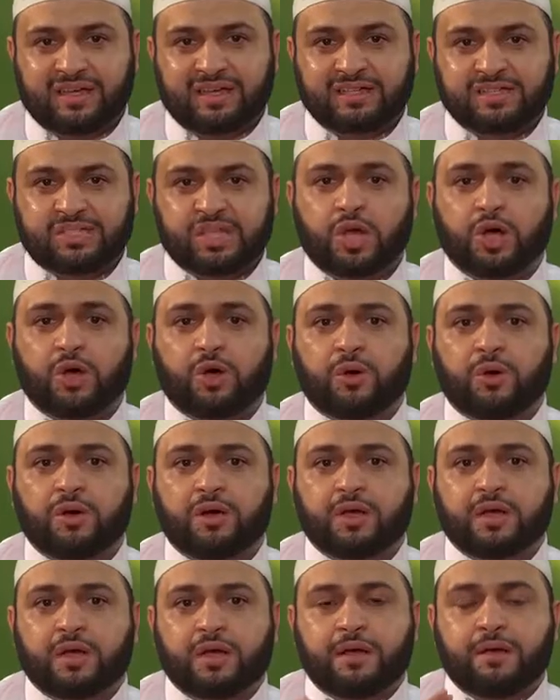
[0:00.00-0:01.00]
So
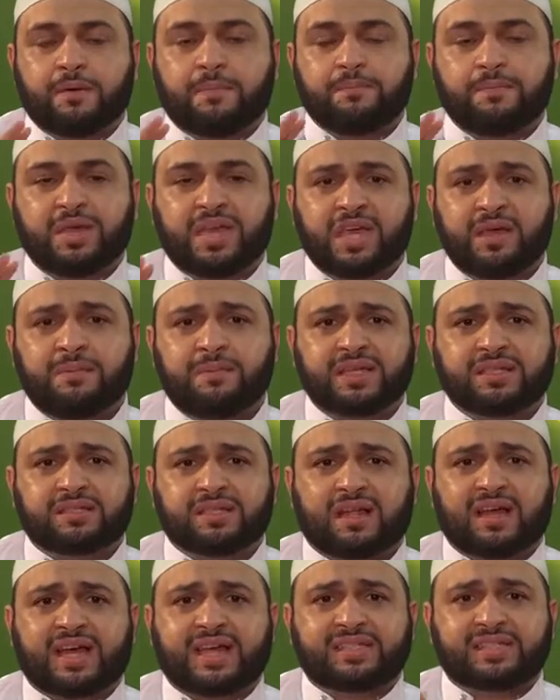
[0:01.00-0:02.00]
meme is
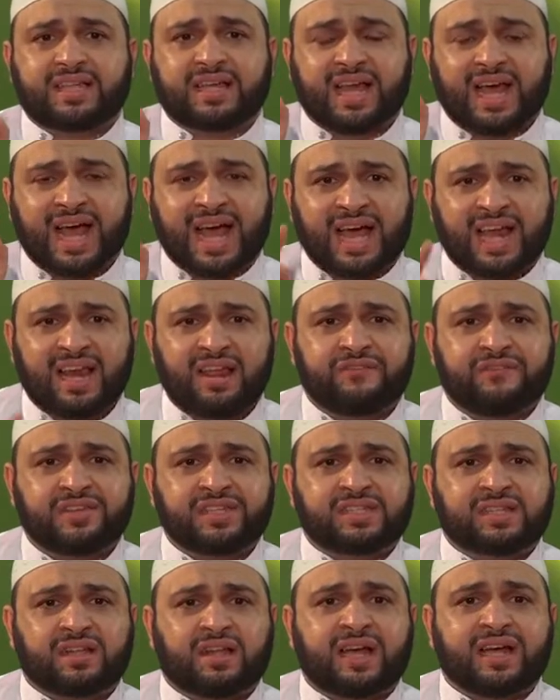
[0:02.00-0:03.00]
light, alif
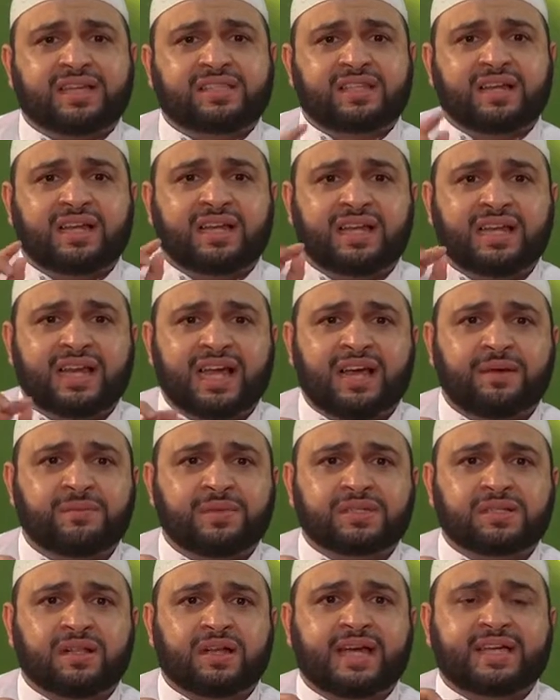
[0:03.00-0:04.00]
is light, lam
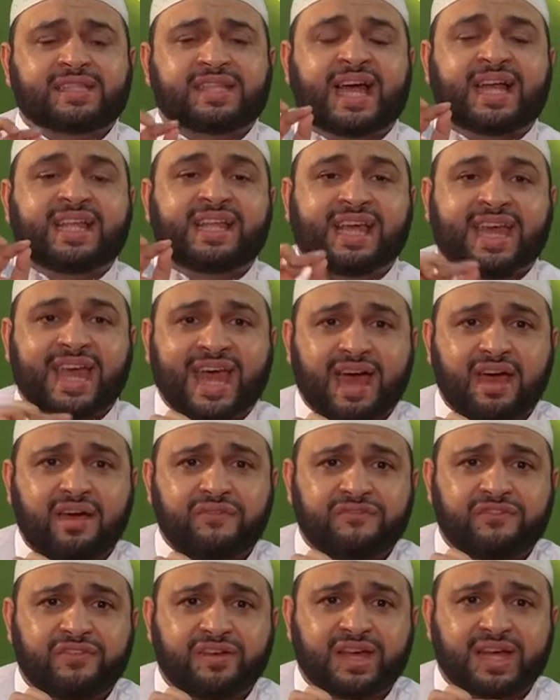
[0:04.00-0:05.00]
is light, and
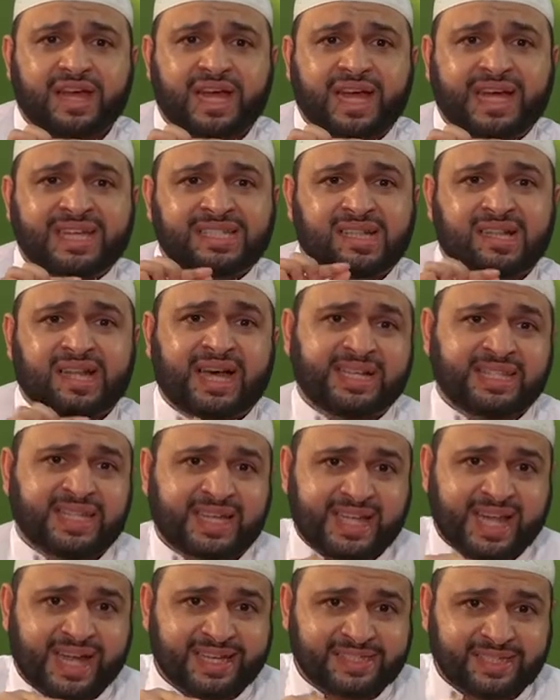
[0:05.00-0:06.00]
kaf is light
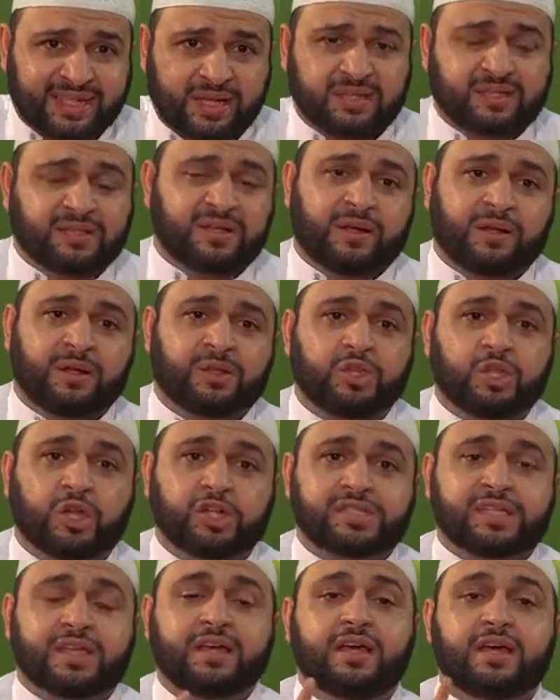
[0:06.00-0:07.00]
and has kasra,
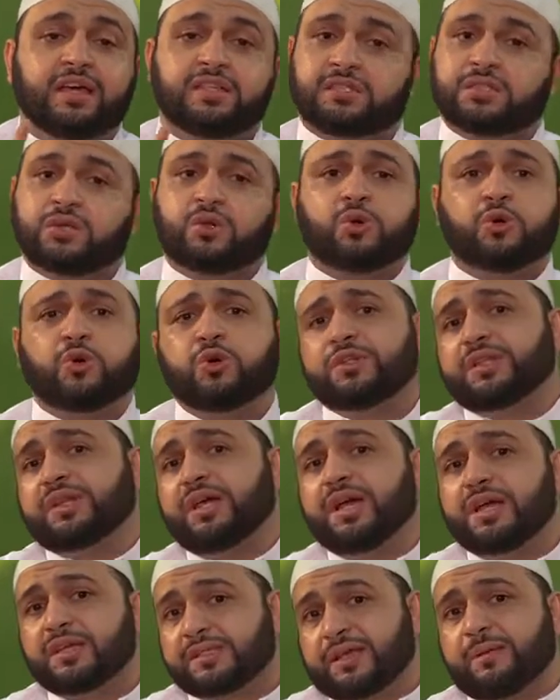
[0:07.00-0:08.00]
not sukun.
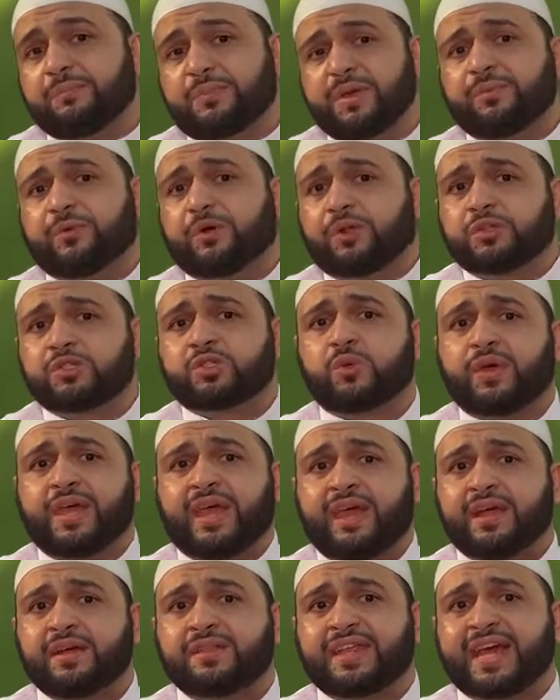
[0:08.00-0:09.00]
Some people also, we
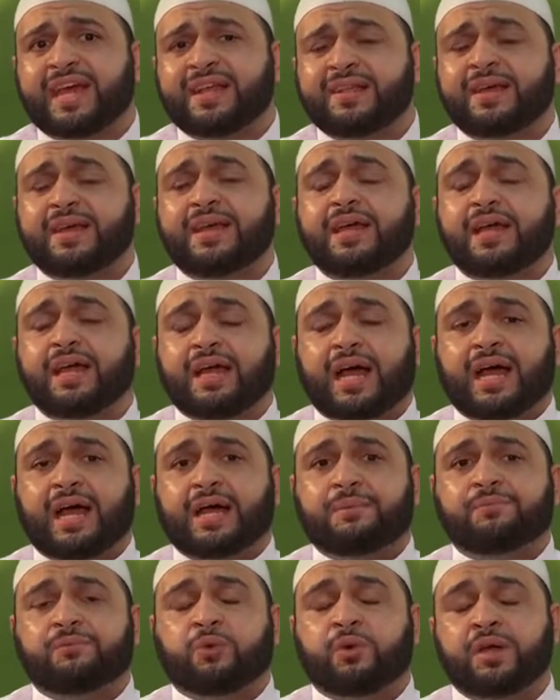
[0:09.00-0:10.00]
hear that.
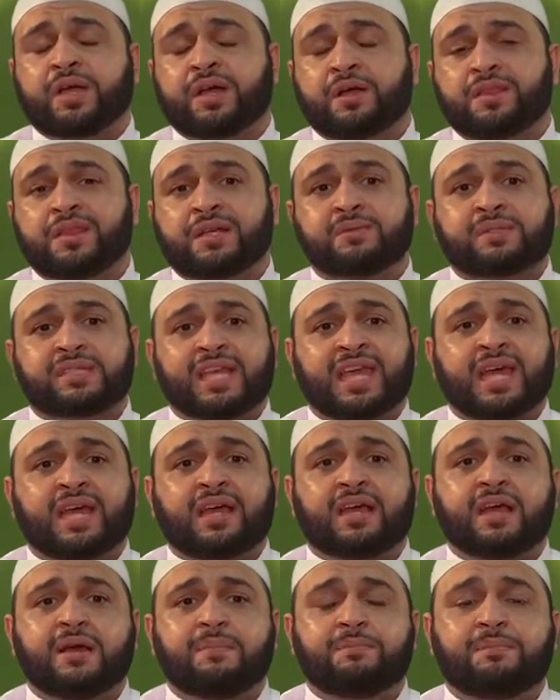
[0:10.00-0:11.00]
Um, we heard them saying
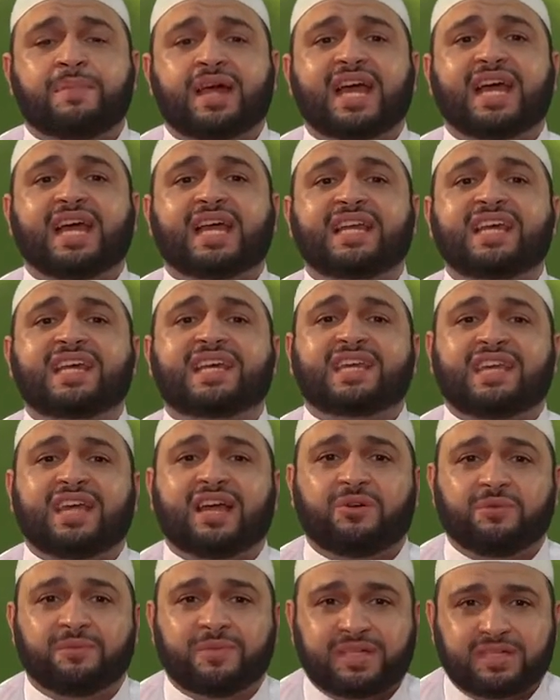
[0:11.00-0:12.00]
Malik
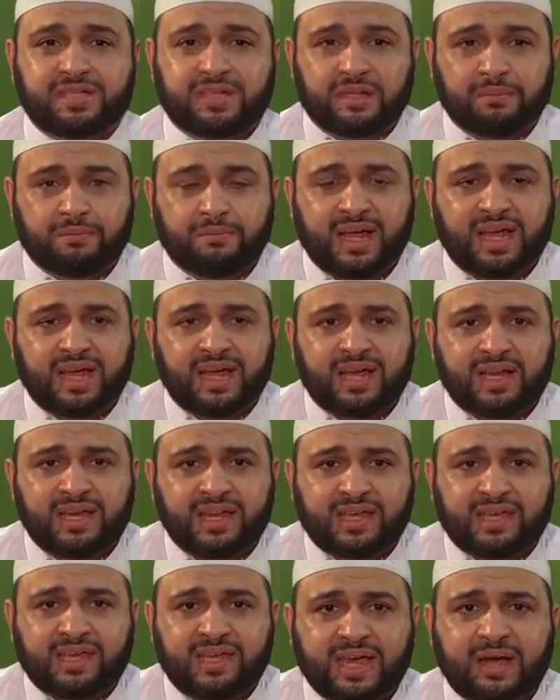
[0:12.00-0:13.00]
Yawmiddin,
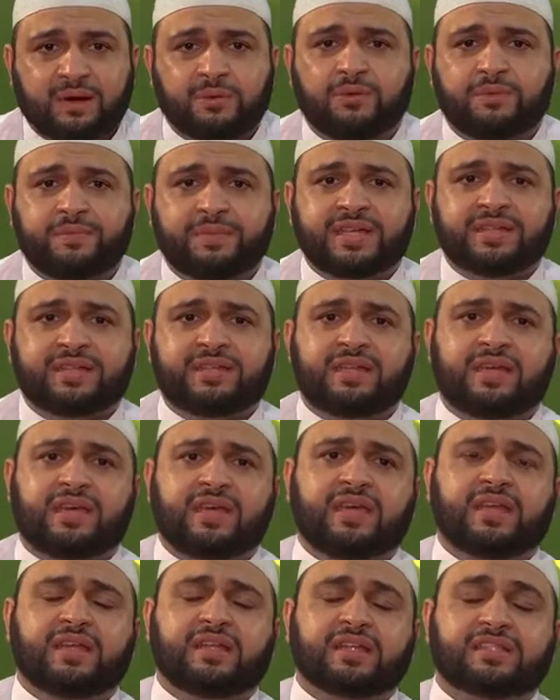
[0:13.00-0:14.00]
Malik
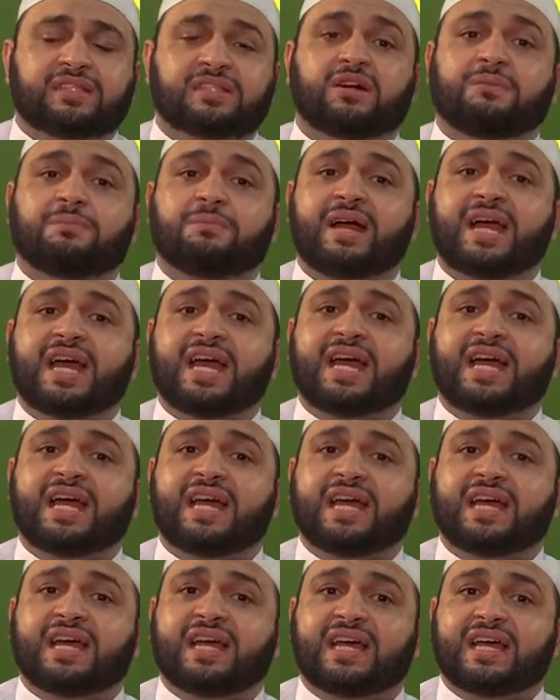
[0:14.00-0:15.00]
Yawmiddin. It's not
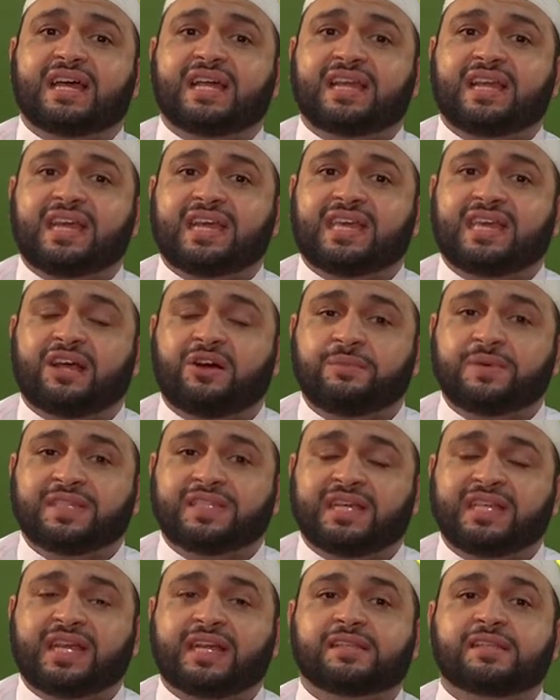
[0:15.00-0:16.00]
Malik
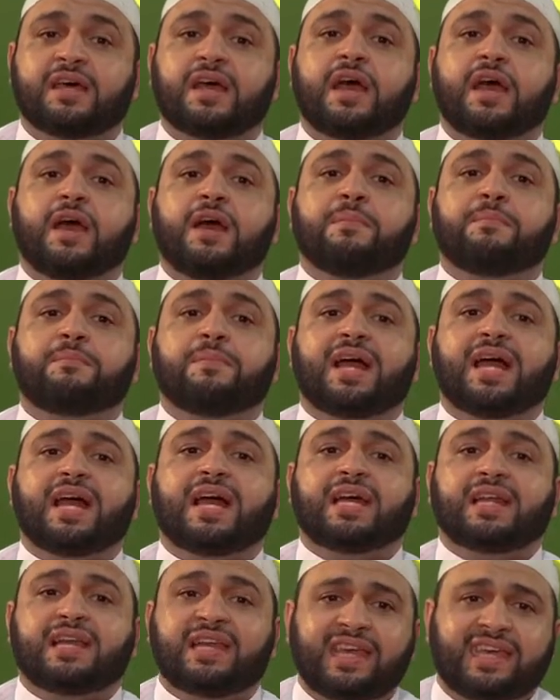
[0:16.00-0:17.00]
Yawmiddin, it's
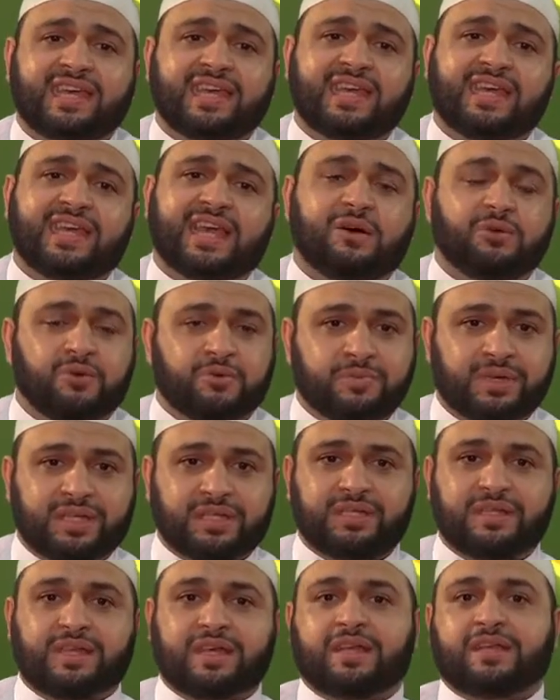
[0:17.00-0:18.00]
Maliki
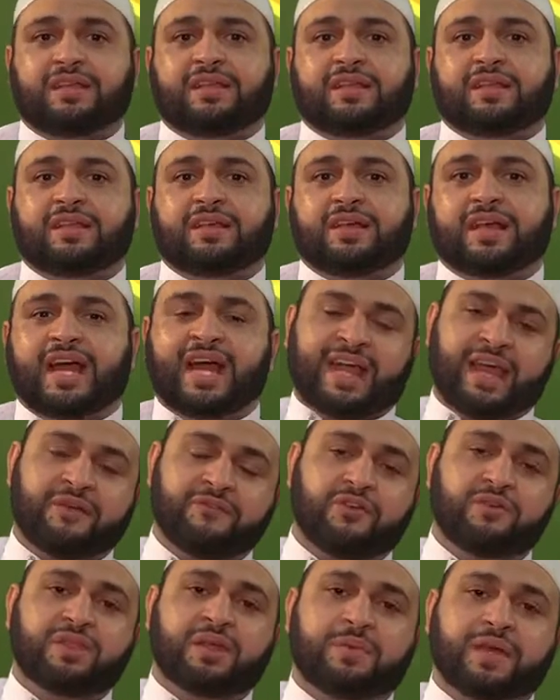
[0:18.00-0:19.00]
Yawmiddin. Again
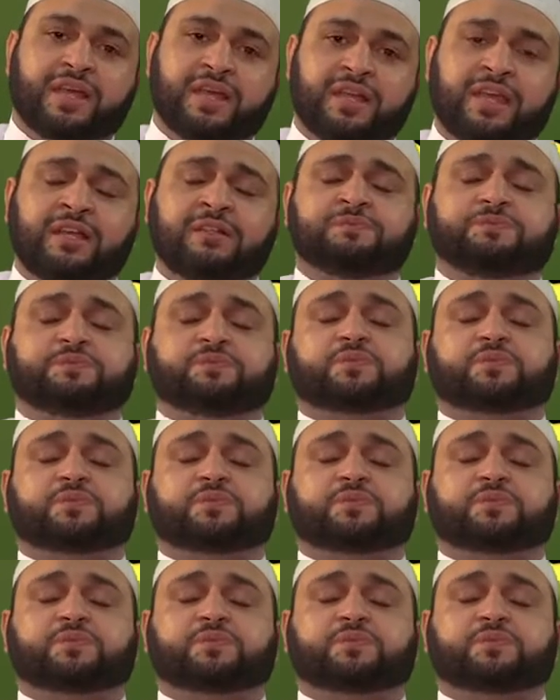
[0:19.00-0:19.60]
from the beginning.